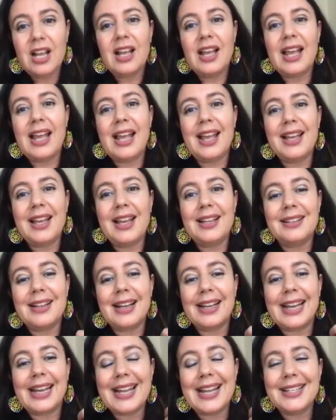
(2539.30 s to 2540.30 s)
And
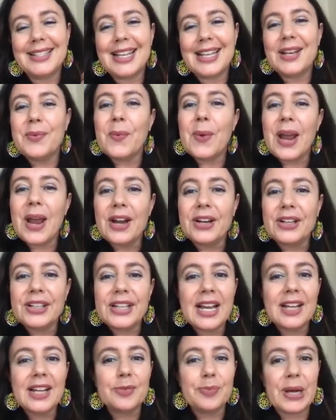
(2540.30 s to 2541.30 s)
I can't say where
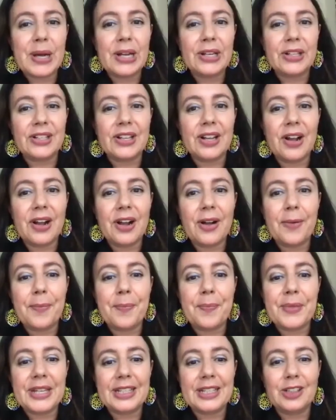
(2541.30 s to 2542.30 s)
yet, but
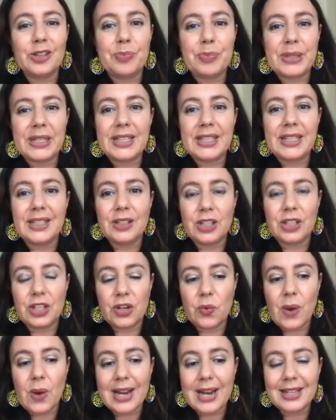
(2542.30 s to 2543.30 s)
it'll be,
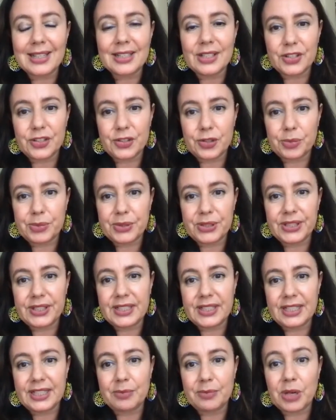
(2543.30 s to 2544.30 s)
widely
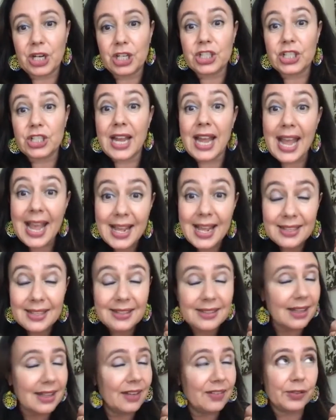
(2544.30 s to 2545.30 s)
distributed in March.
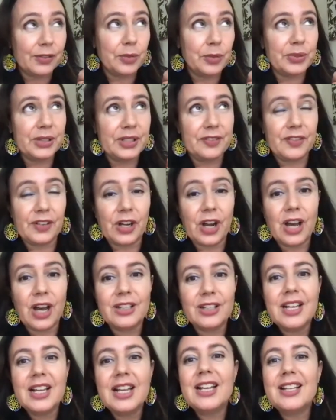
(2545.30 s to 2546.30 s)
And I've completely
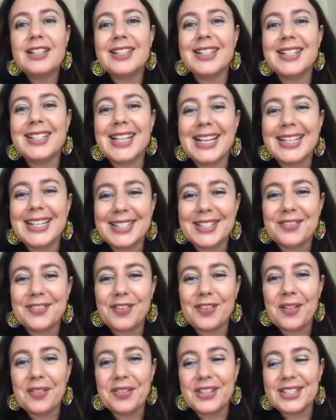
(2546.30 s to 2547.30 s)
forgot, since I just
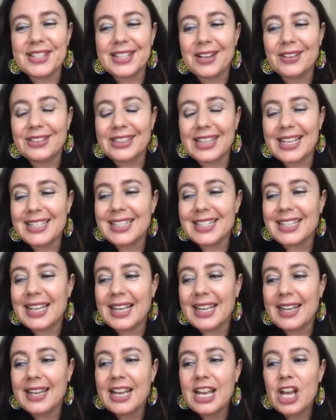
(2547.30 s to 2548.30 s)
found this out
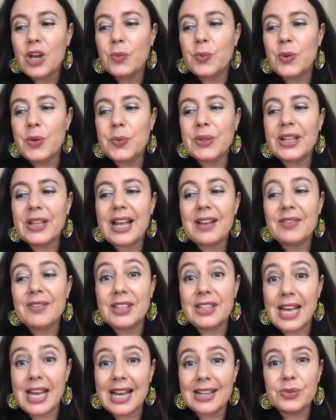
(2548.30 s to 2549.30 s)
yesterday, we will have a
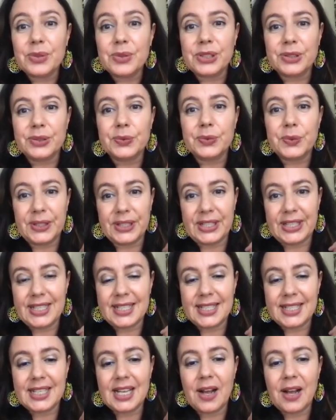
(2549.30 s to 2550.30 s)
theatrical
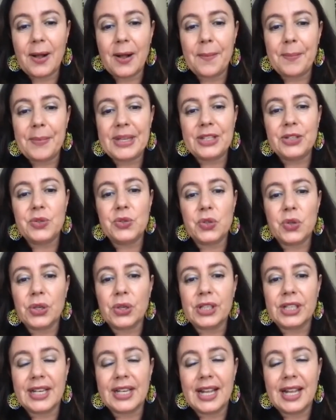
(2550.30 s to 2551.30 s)
release in New
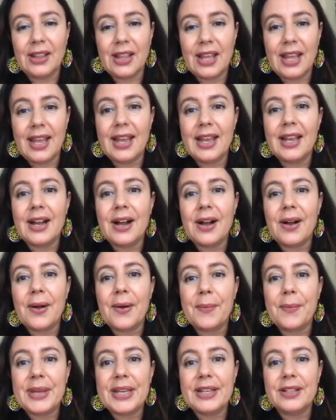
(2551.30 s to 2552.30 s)
York and LA
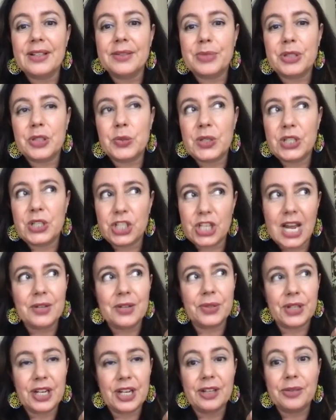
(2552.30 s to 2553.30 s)
between
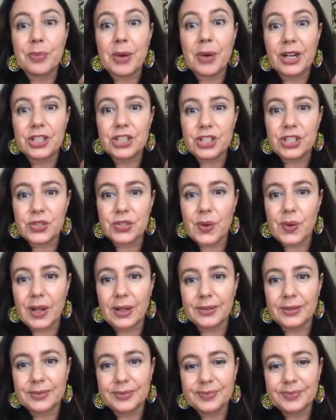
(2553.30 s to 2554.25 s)
January and March as well.